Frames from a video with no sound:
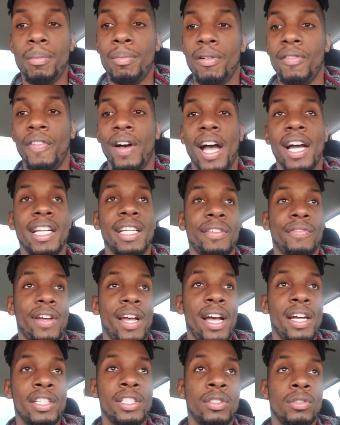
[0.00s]
Providing
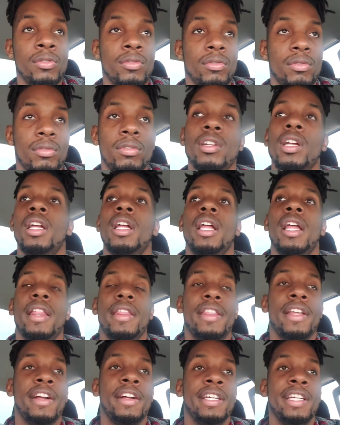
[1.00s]
value.
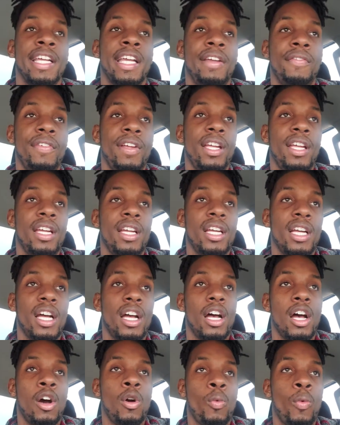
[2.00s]
They're giving
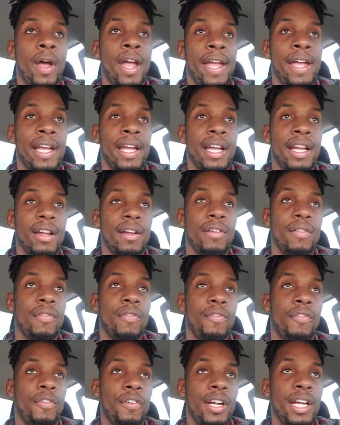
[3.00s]
away
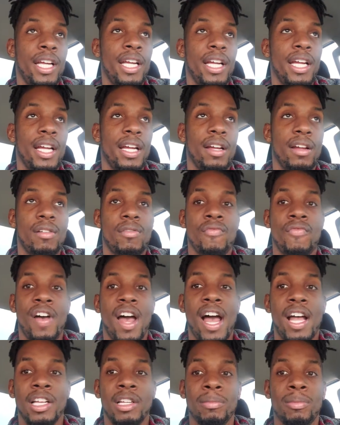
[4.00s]
free,
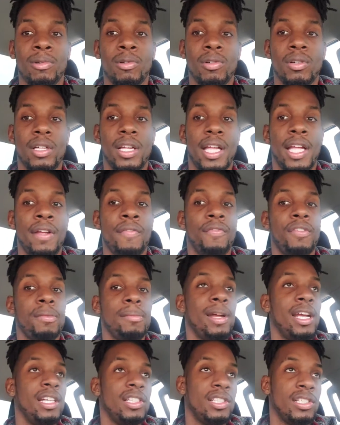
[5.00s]
valuable
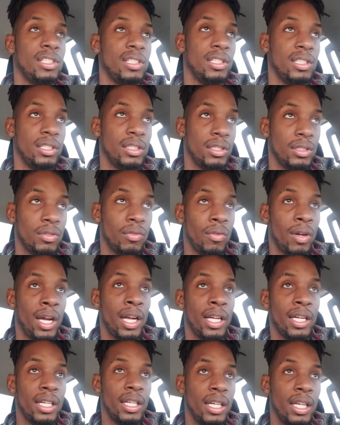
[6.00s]
information,
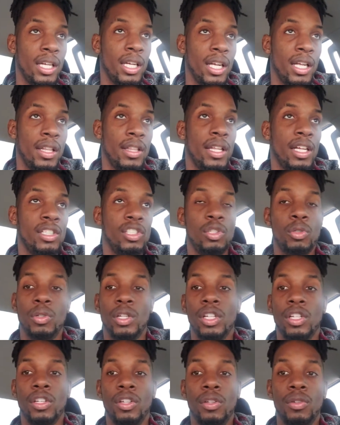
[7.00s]
right, that you
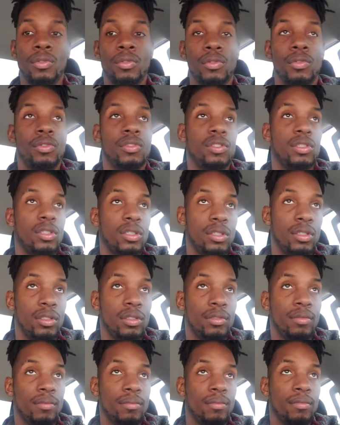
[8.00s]
can use
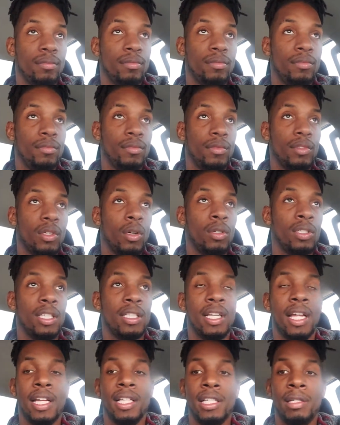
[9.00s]
on
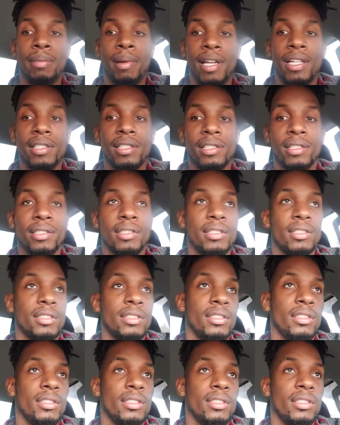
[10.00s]
a daily basis.